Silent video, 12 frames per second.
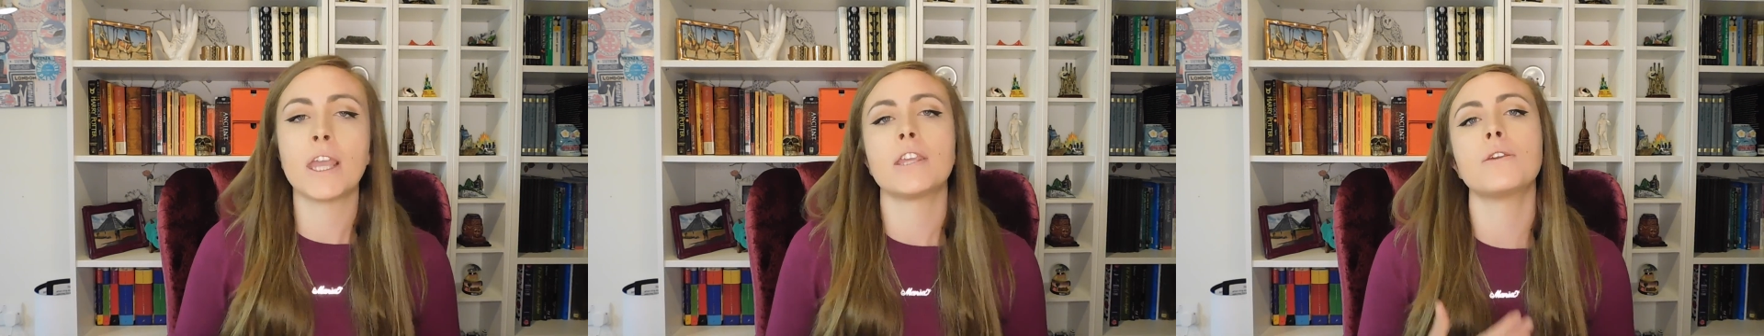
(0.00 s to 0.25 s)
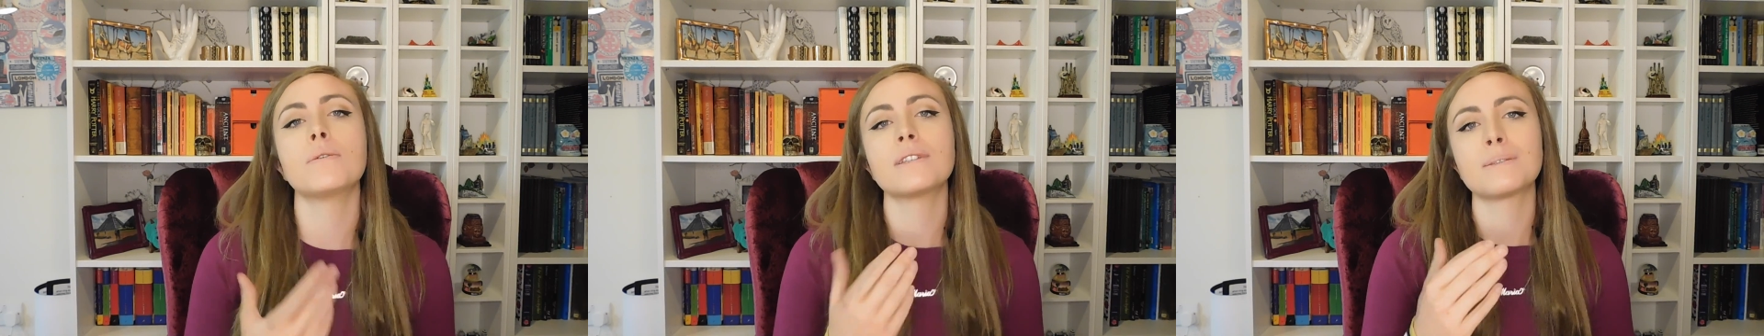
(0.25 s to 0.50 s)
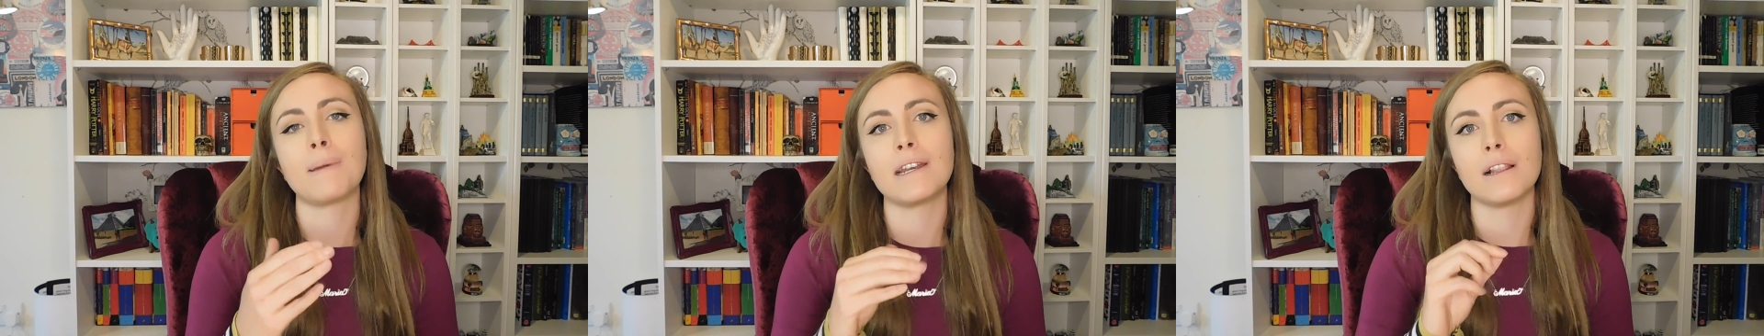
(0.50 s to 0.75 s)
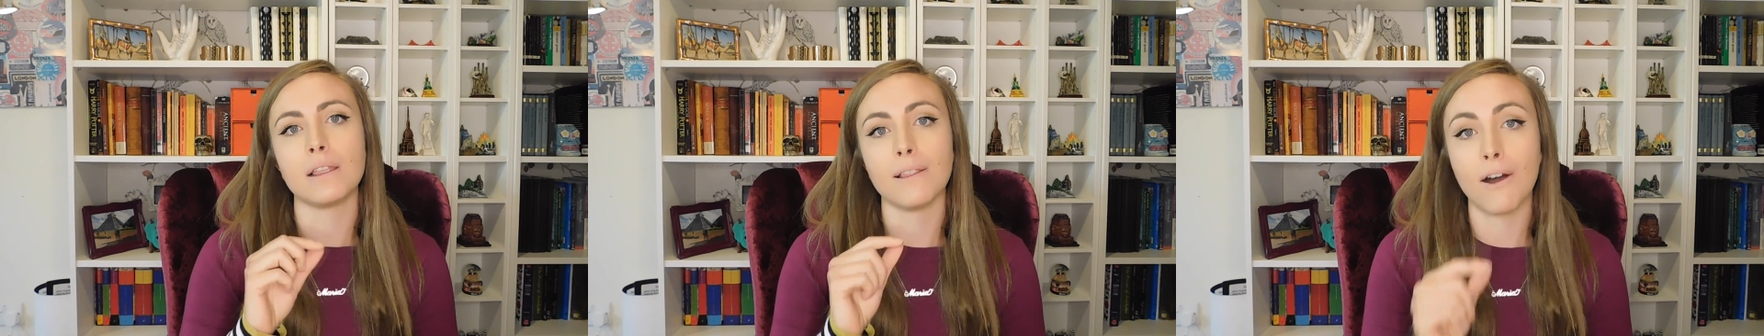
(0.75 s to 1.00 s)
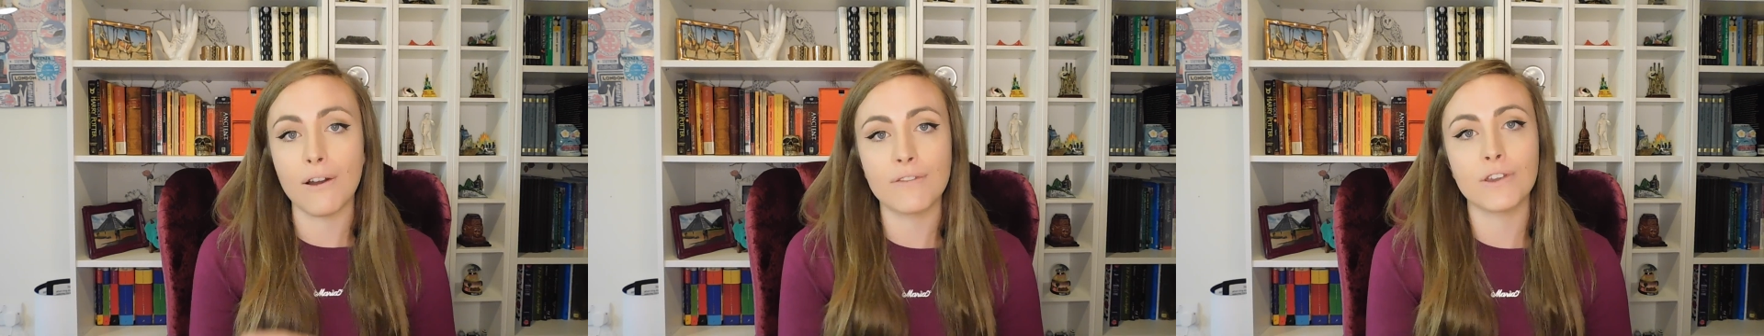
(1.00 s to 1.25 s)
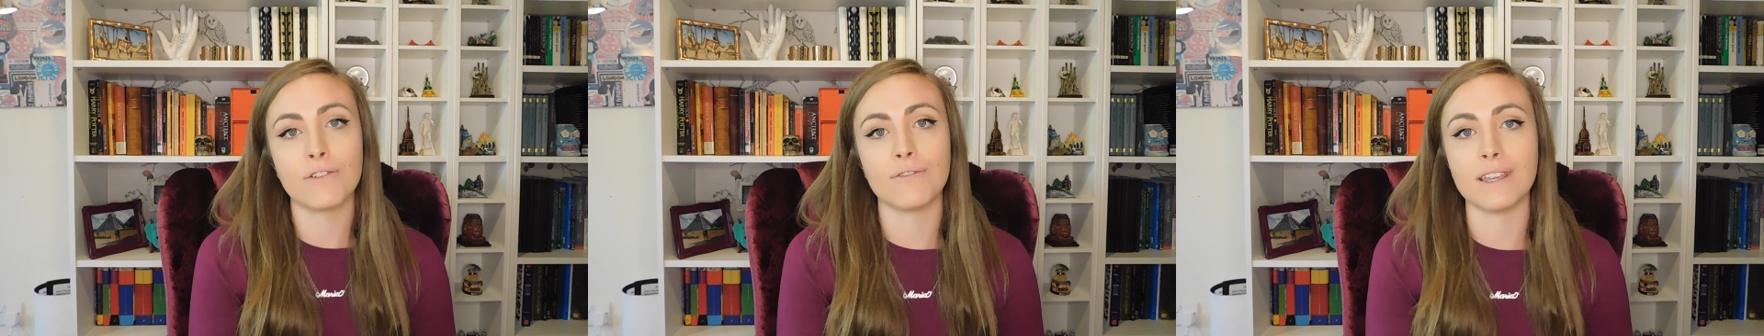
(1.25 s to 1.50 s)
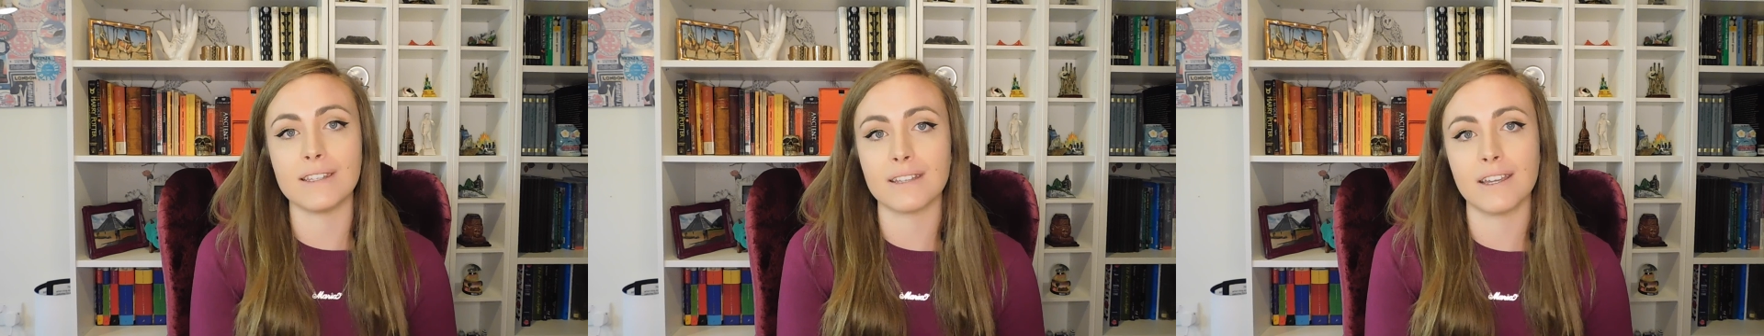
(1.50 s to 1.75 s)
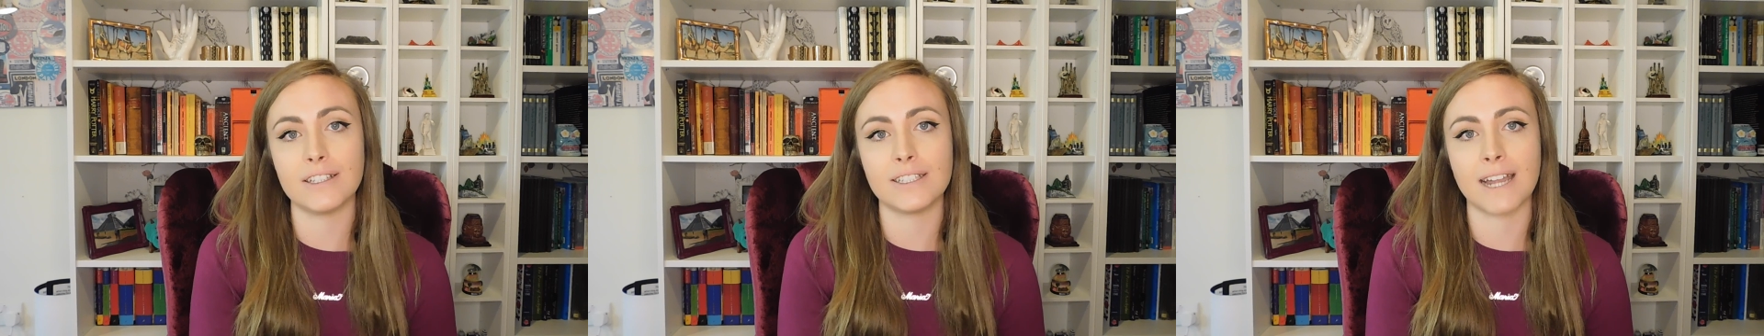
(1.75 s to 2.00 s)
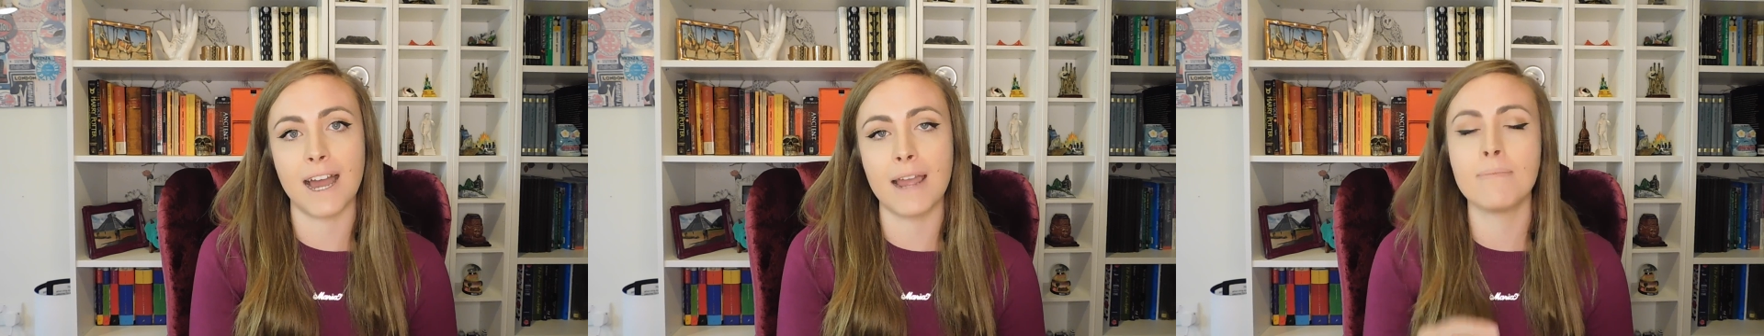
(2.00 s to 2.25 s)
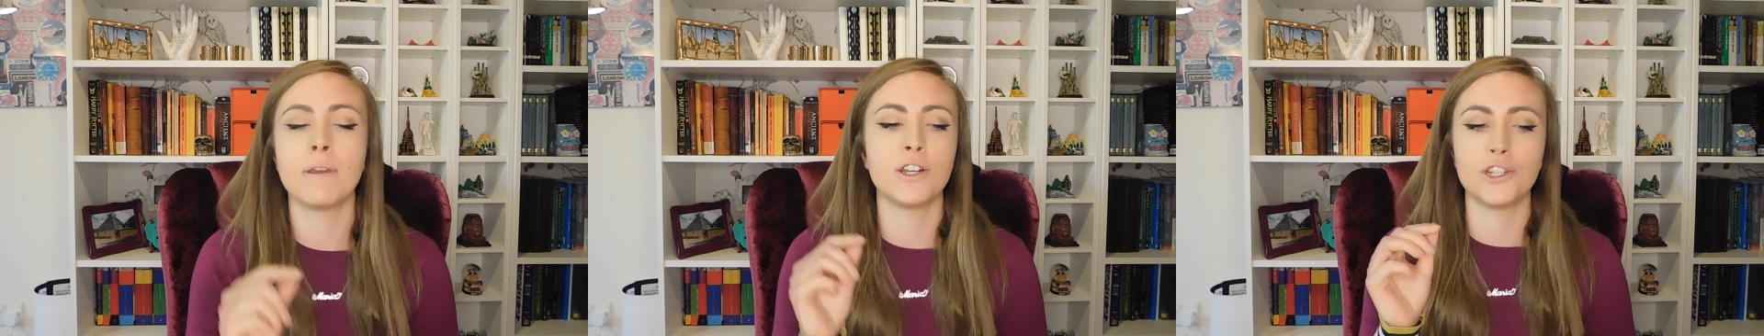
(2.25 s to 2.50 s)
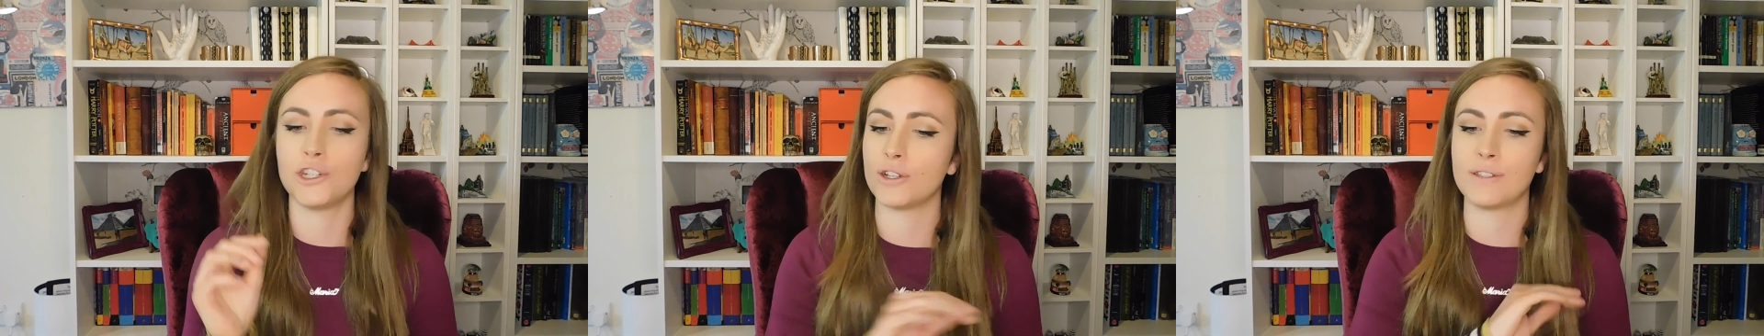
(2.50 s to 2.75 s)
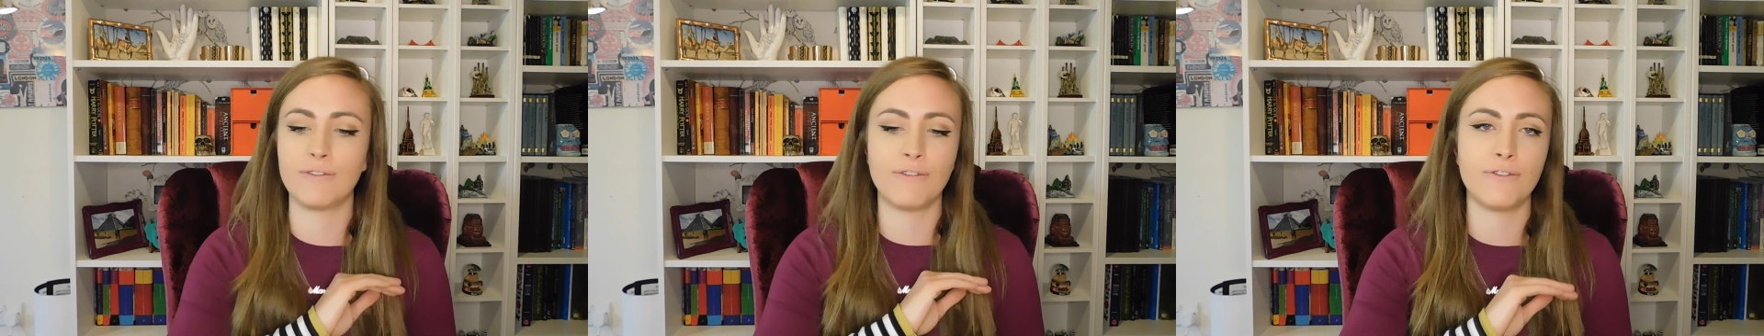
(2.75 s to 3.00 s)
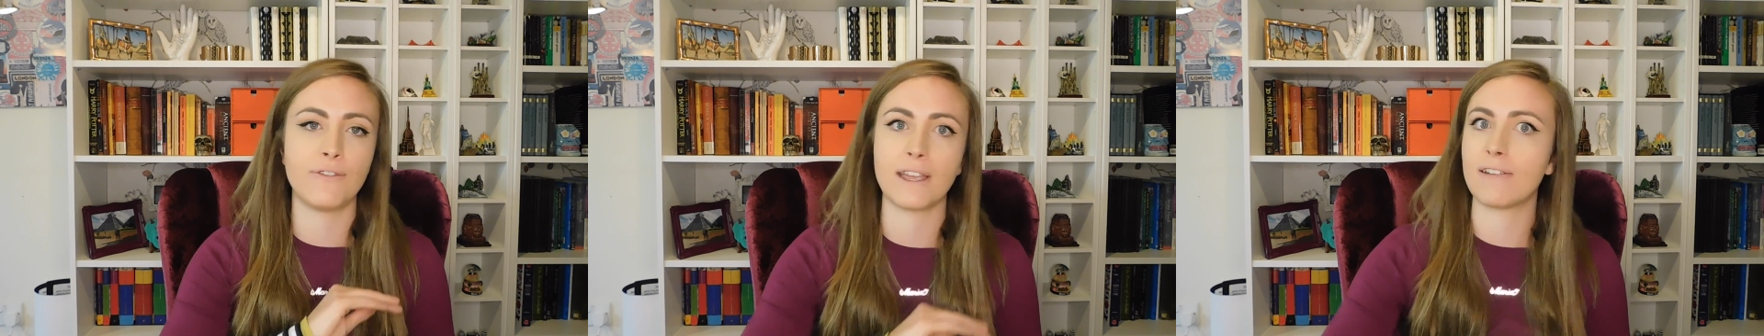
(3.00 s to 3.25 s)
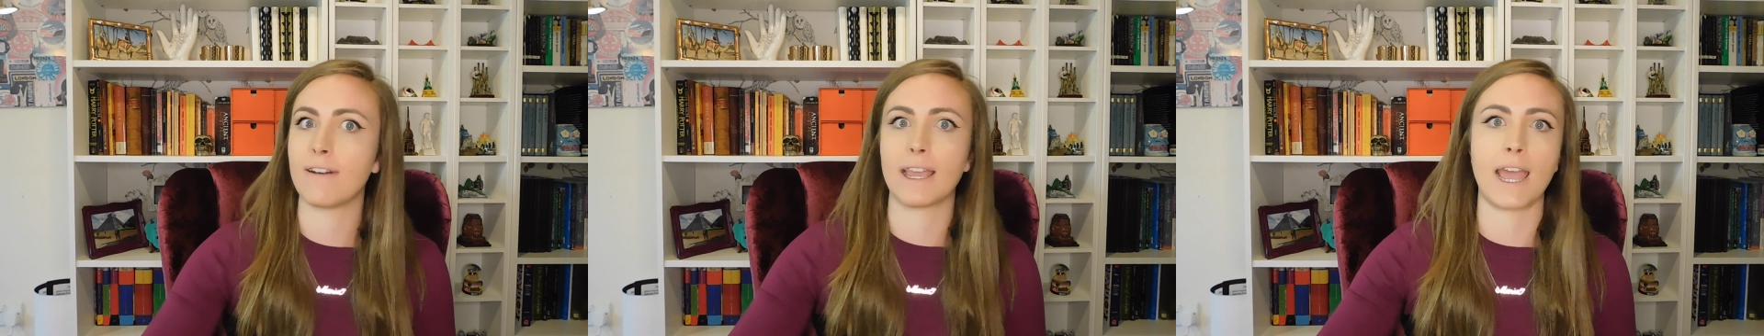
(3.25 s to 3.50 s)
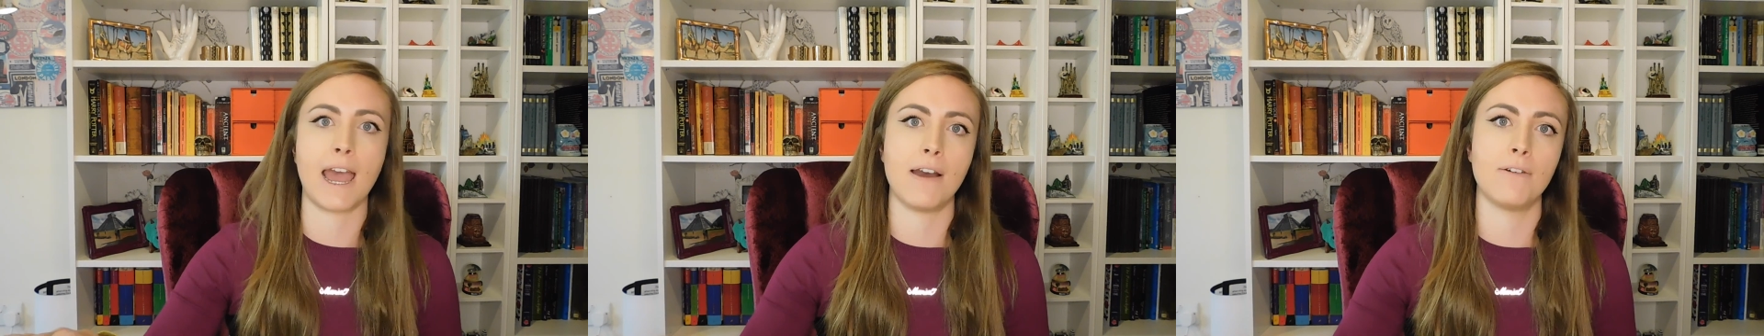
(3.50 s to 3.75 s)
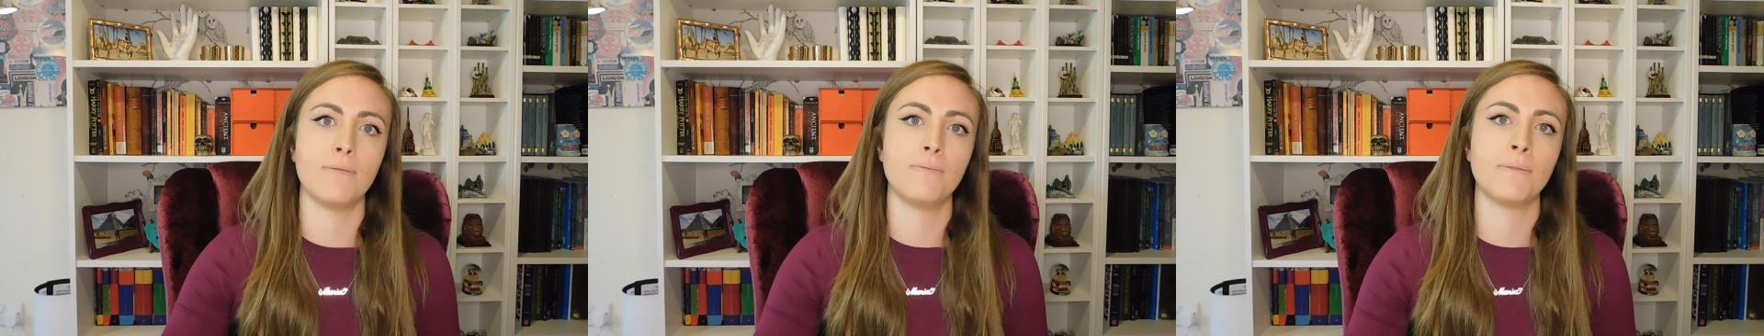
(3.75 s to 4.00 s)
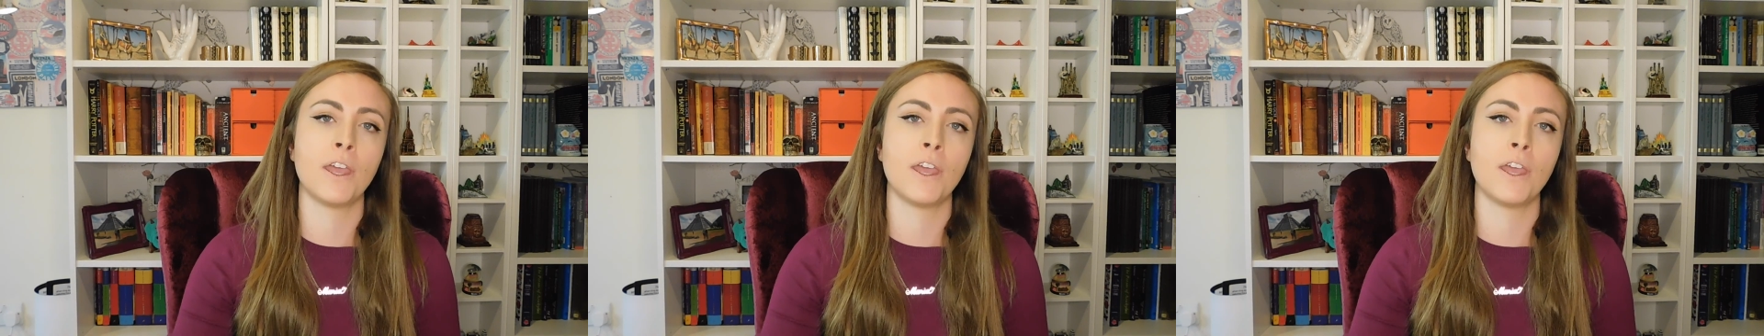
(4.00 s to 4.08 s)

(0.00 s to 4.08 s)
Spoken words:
you will spend a lot of your research time just figuring it out.